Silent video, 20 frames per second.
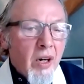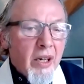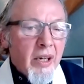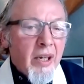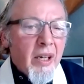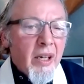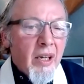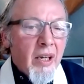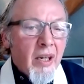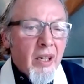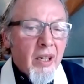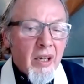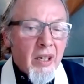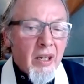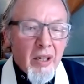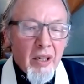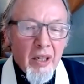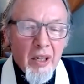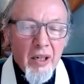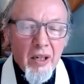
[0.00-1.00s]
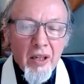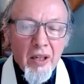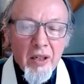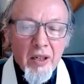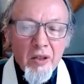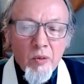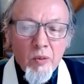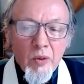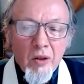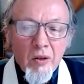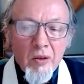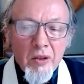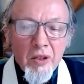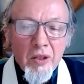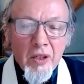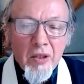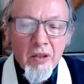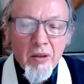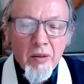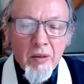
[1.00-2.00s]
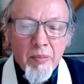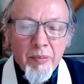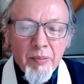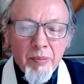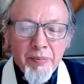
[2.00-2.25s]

here in this world system.